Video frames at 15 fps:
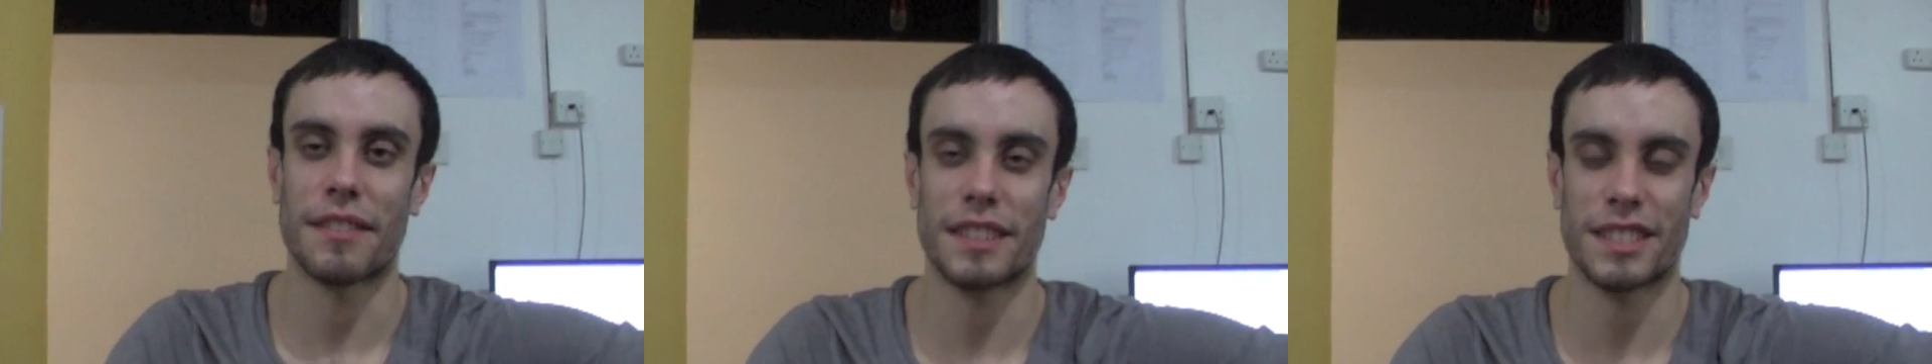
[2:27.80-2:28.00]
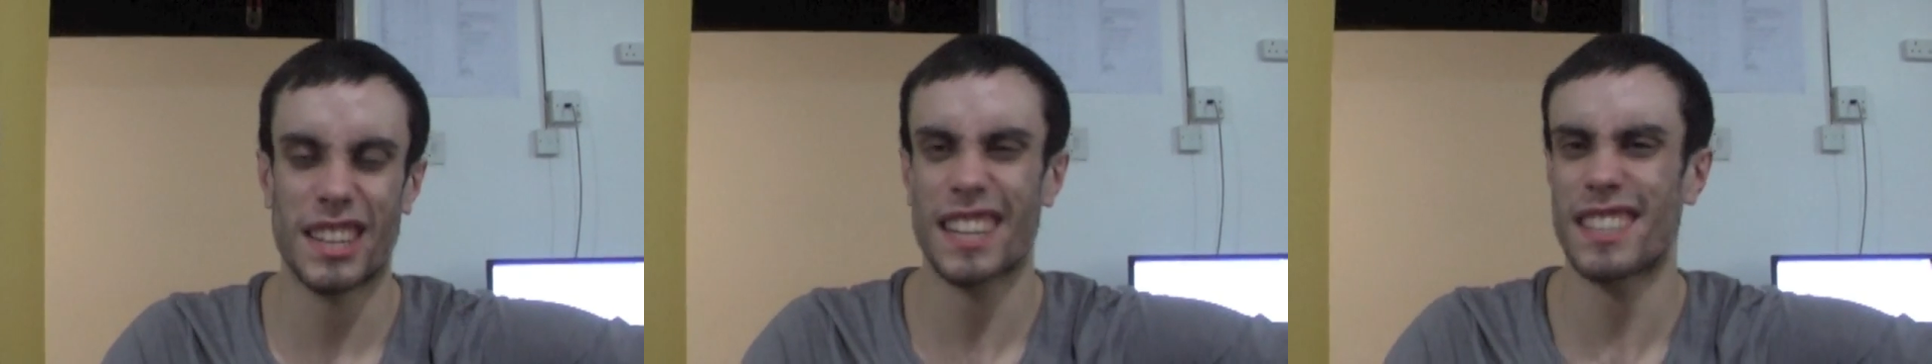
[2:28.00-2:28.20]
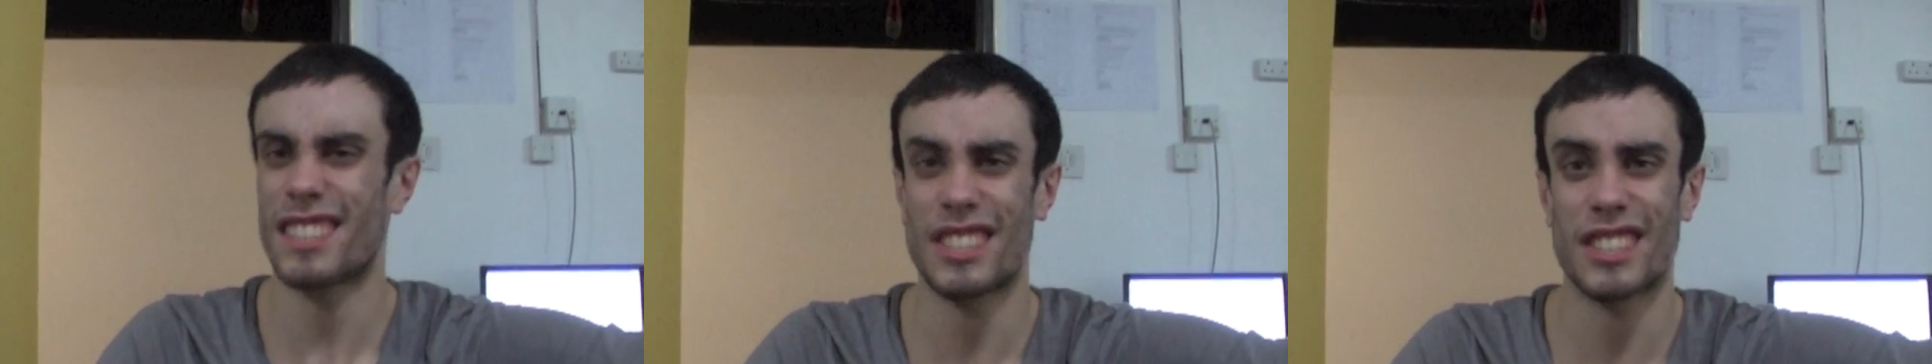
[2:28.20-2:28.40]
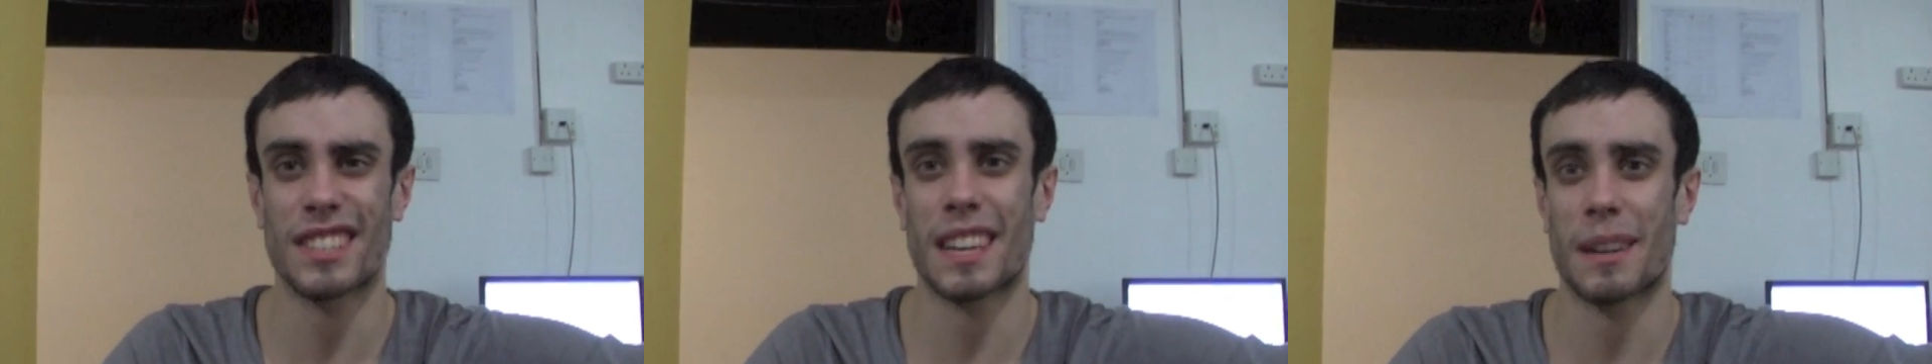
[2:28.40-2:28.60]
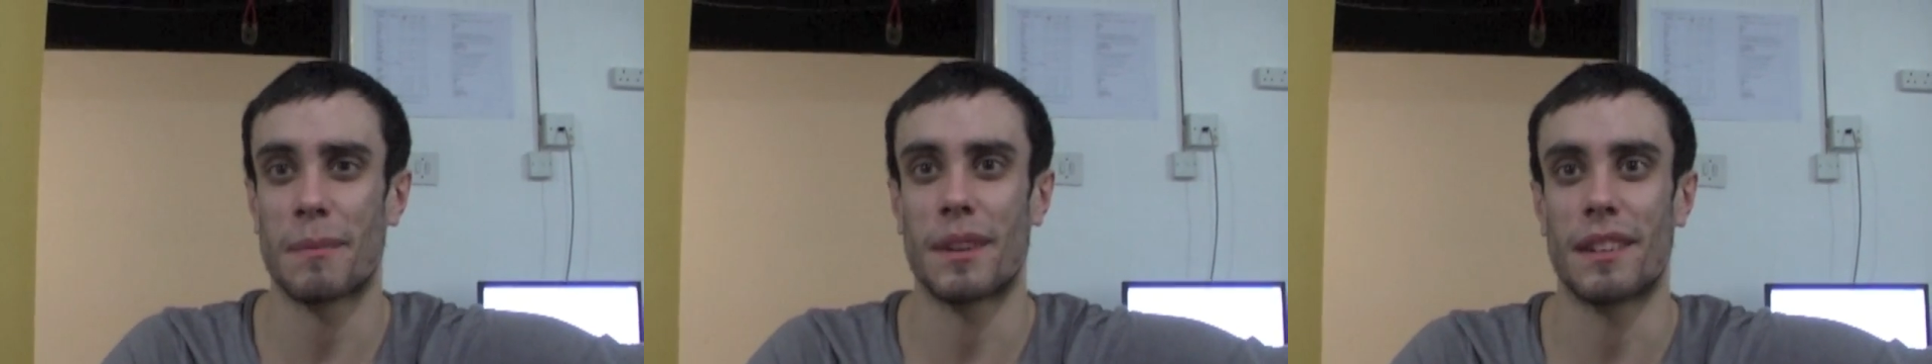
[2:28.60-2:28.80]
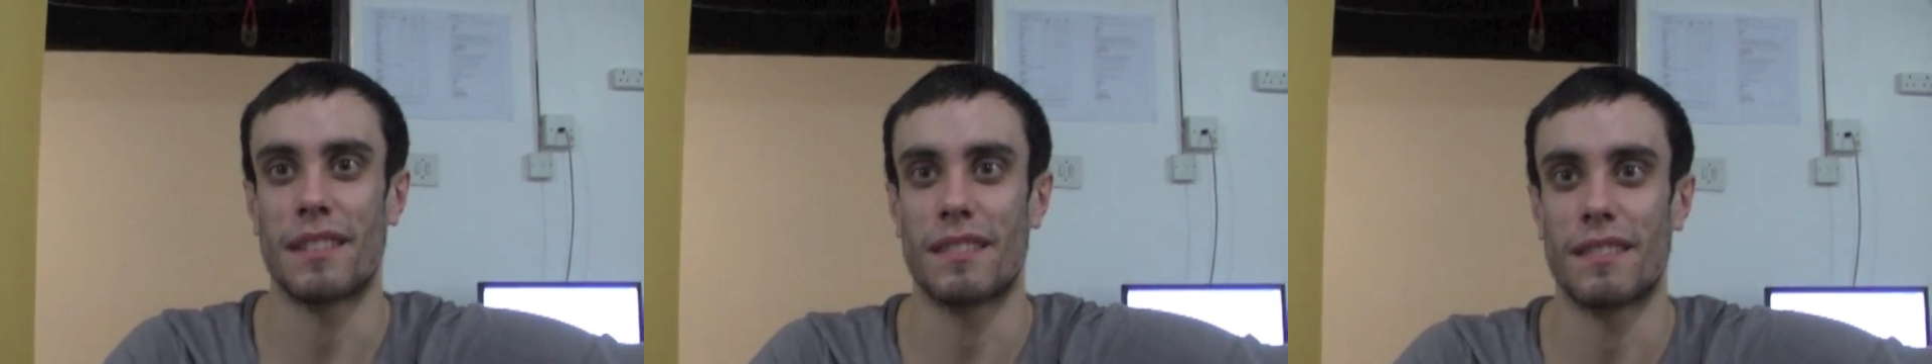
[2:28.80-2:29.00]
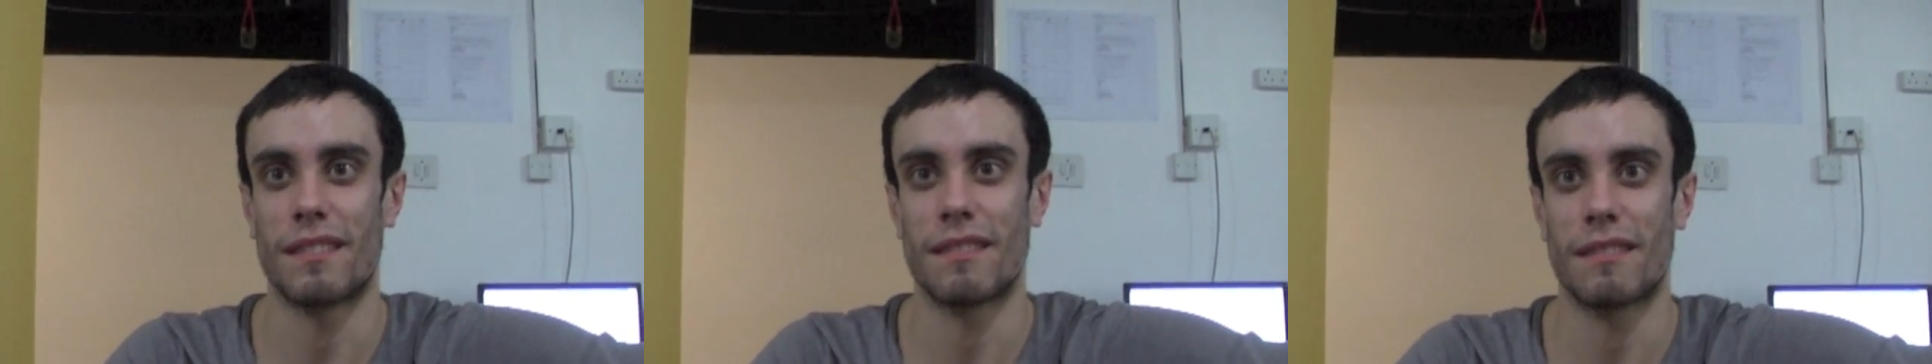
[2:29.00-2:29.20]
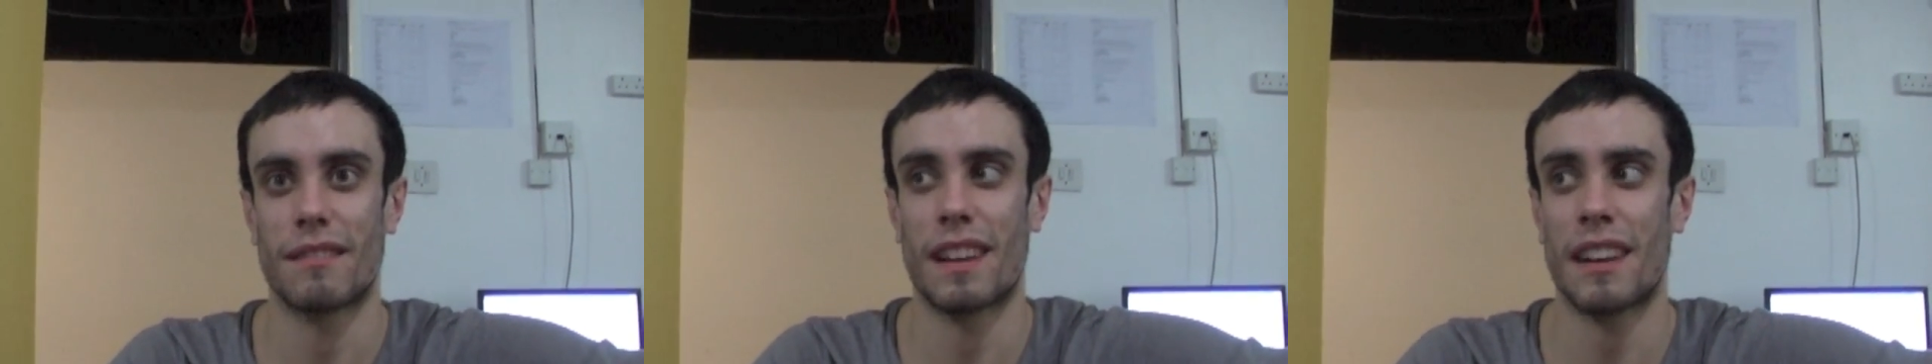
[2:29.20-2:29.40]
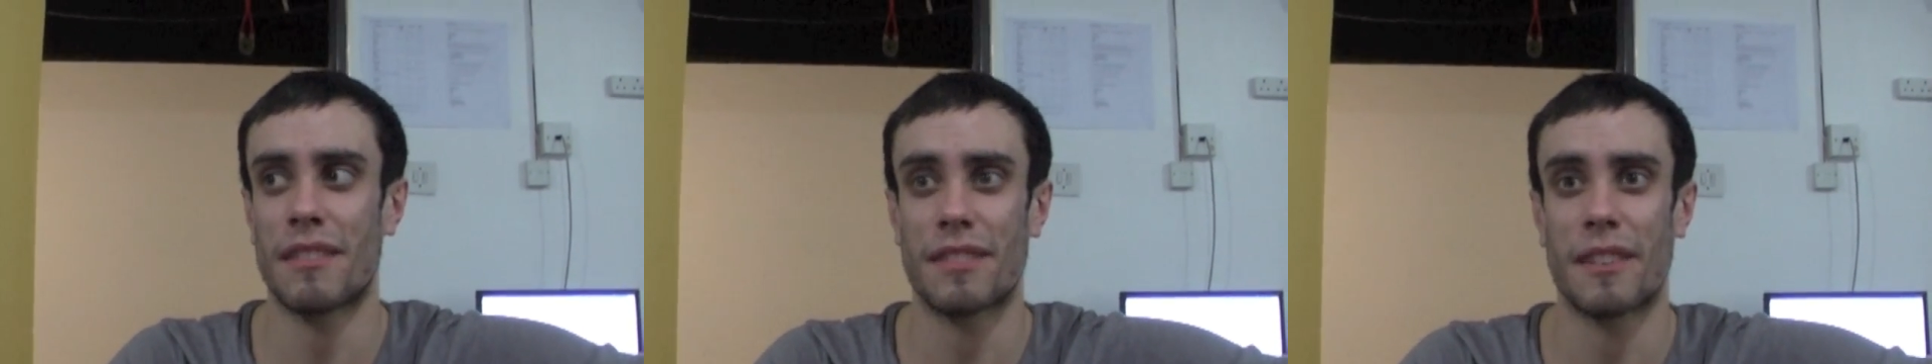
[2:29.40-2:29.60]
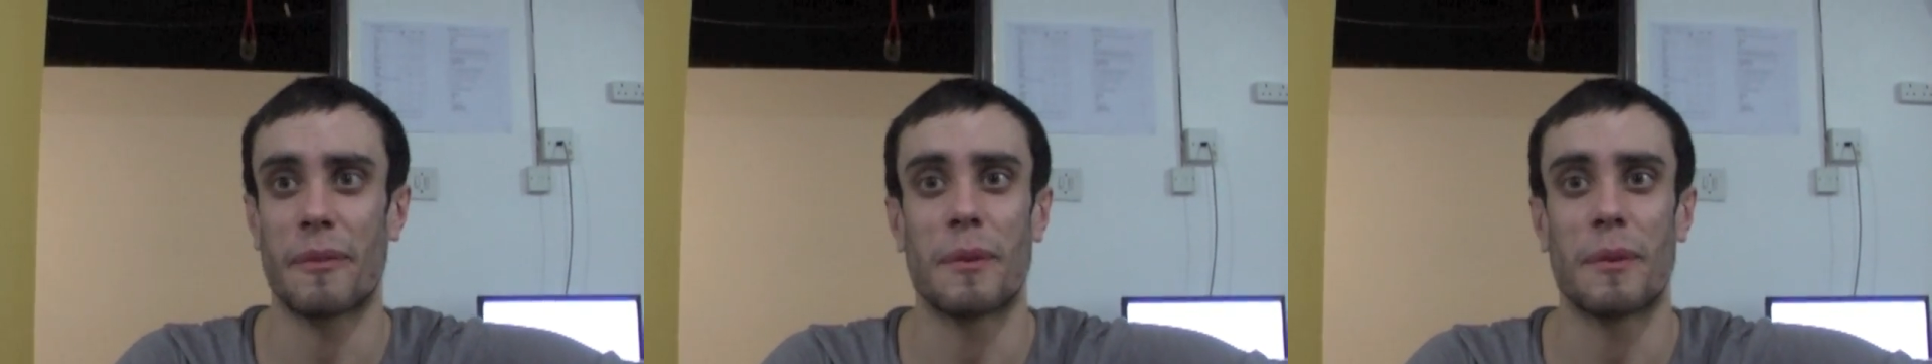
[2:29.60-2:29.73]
It's nice to just come and have fun